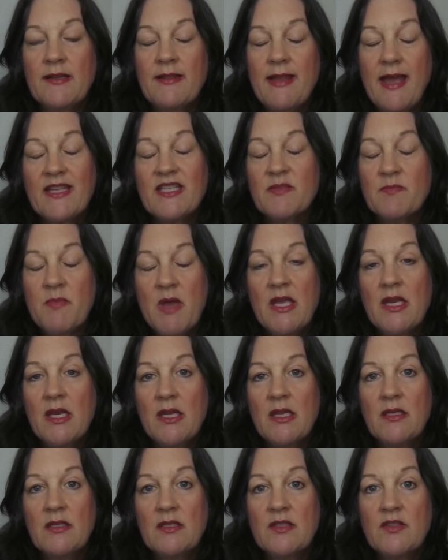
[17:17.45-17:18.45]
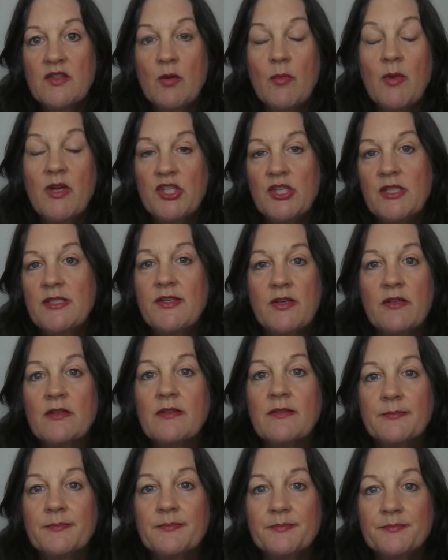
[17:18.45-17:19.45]
And that's made it so much
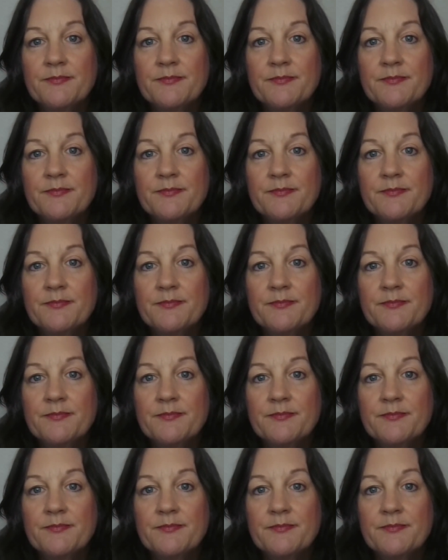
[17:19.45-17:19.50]
easier.